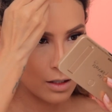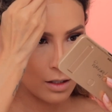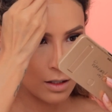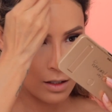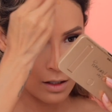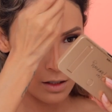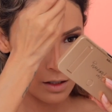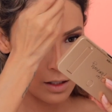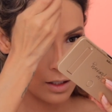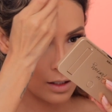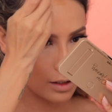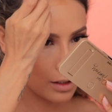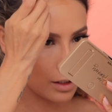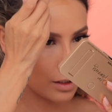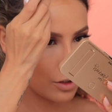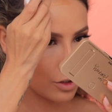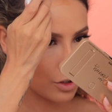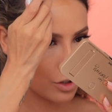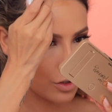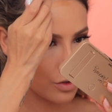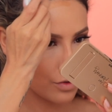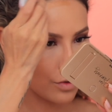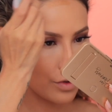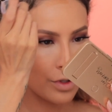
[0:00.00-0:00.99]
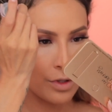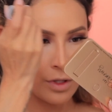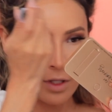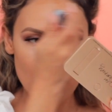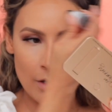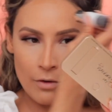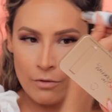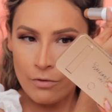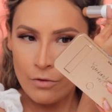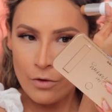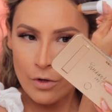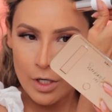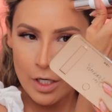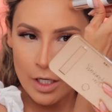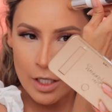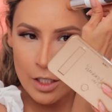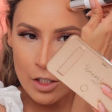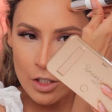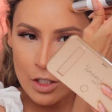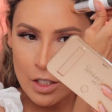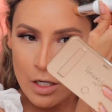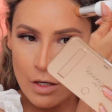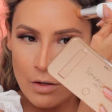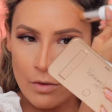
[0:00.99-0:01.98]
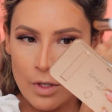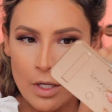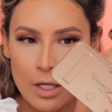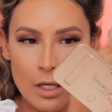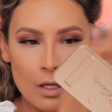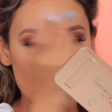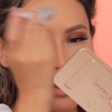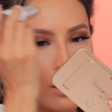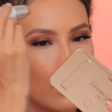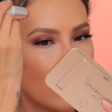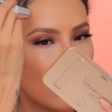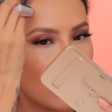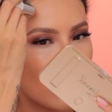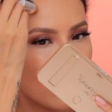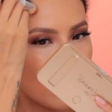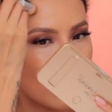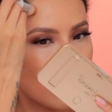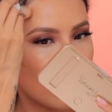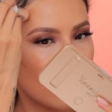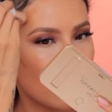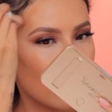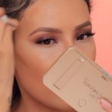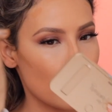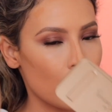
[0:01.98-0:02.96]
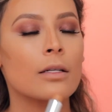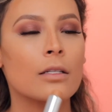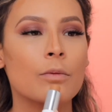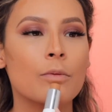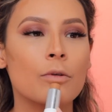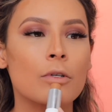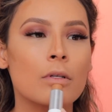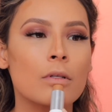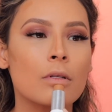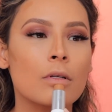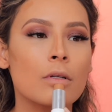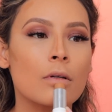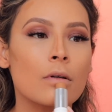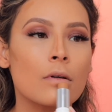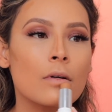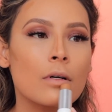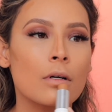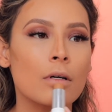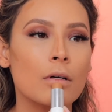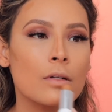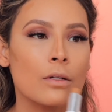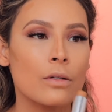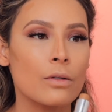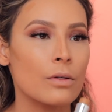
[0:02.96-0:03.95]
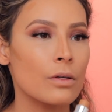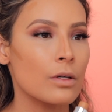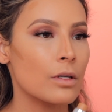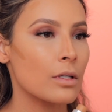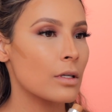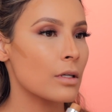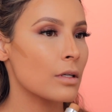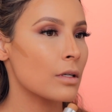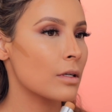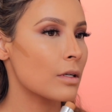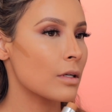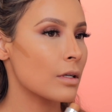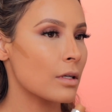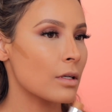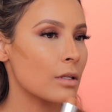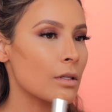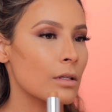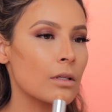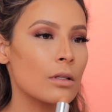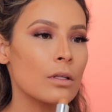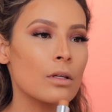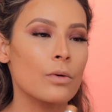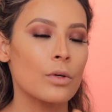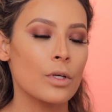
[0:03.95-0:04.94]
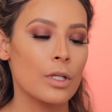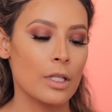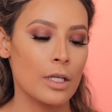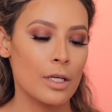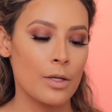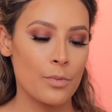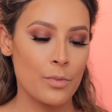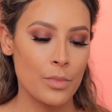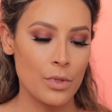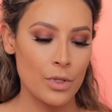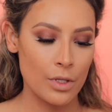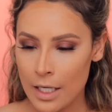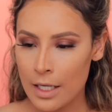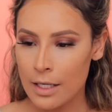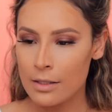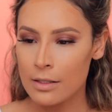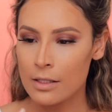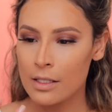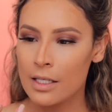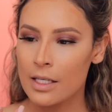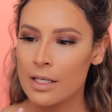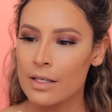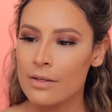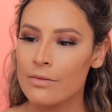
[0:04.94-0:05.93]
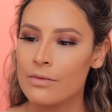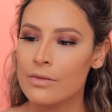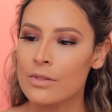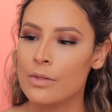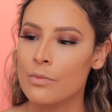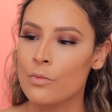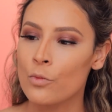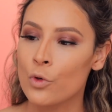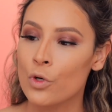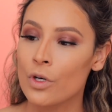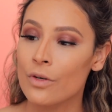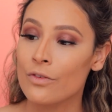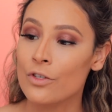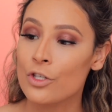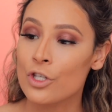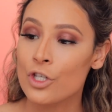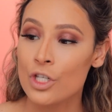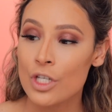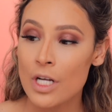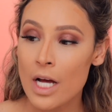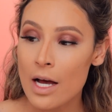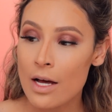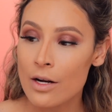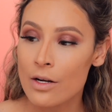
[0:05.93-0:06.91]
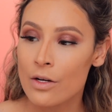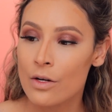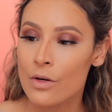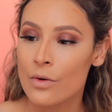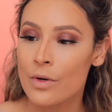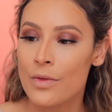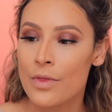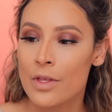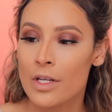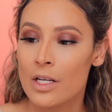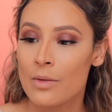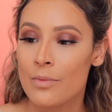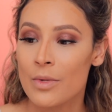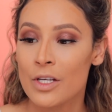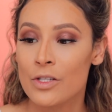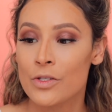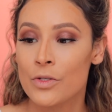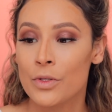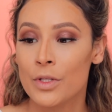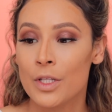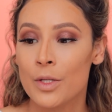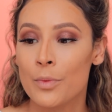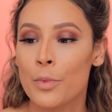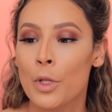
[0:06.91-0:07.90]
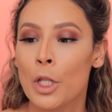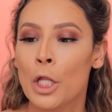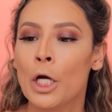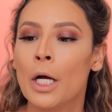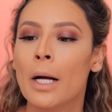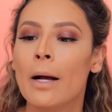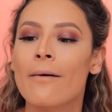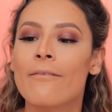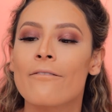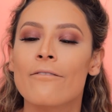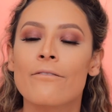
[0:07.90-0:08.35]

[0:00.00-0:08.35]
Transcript: And then let's shorten that forehead, shall we? I like to put a little contour on the lower lip because it gives more of a shadow and then it makes your lip look